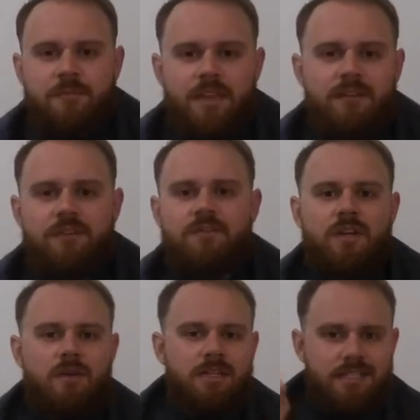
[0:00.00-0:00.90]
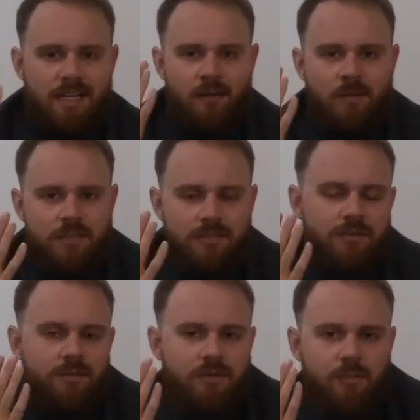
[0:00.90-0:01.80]
If you've noticed, I went
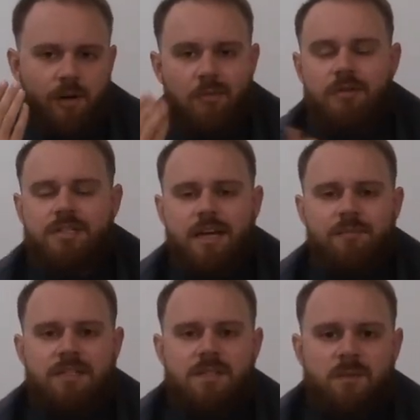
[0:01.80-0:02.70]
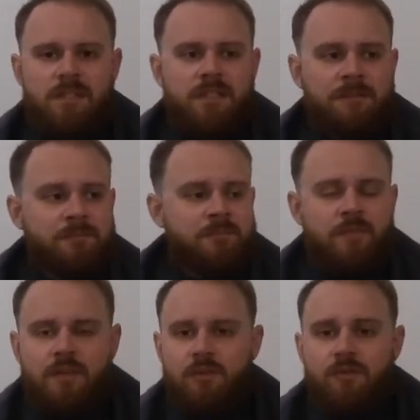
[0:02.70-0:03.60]
to the barbershop this week.
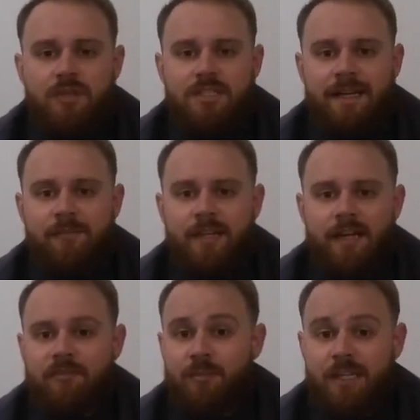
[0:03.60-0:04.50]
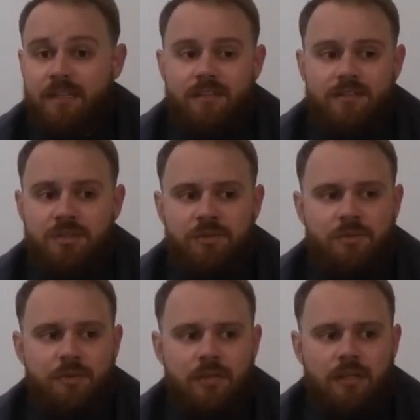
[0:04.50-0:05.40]
The first time that I've been
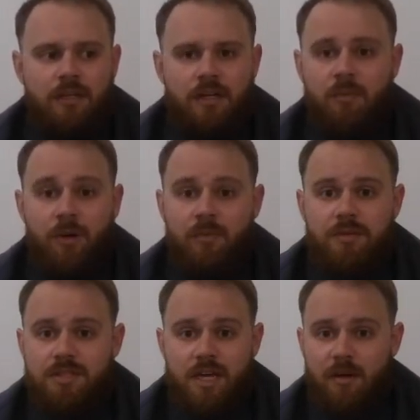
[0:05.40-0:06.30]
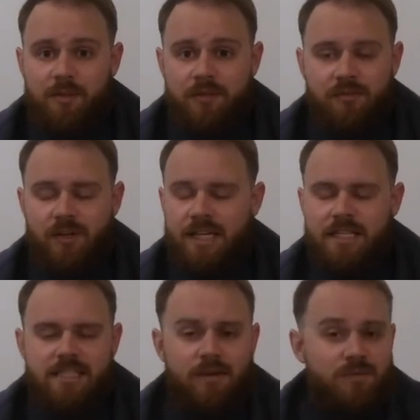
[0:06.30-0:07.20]
to a barbershop in
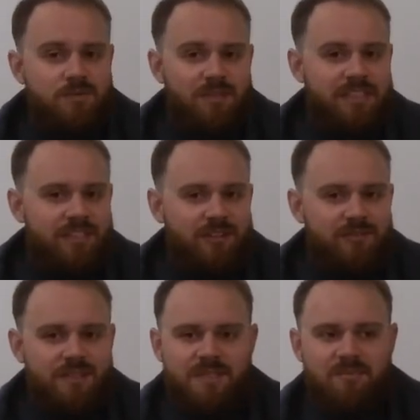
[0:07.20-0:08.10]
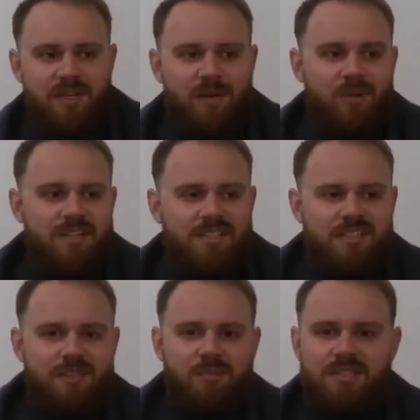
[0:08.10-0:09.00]
France. I was really nervous, but I watched
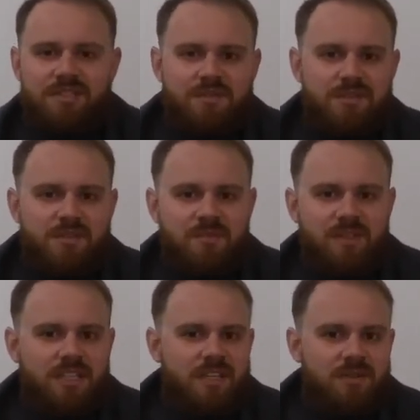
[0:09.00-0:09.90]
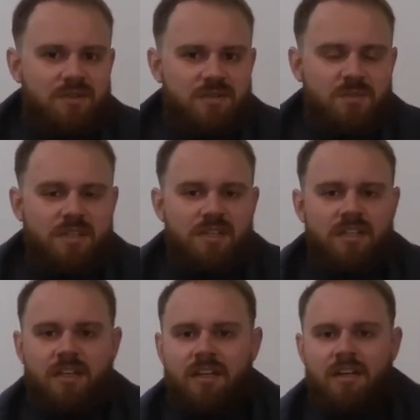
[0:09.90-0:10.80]
a bunch of YouTube videos with
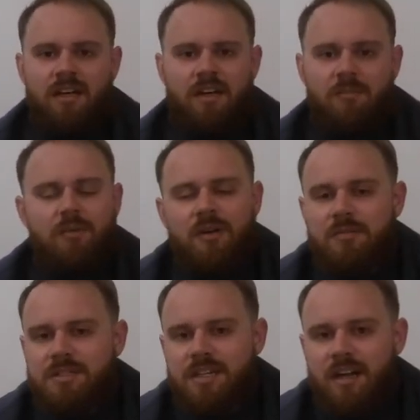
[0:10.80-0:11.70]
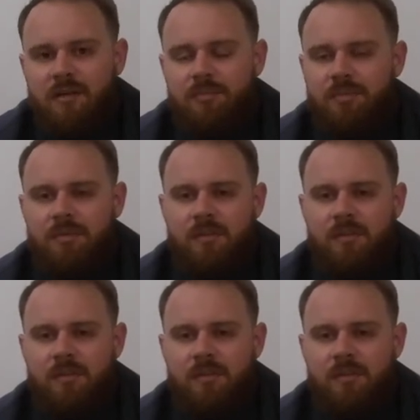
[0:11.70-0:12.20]
barbershop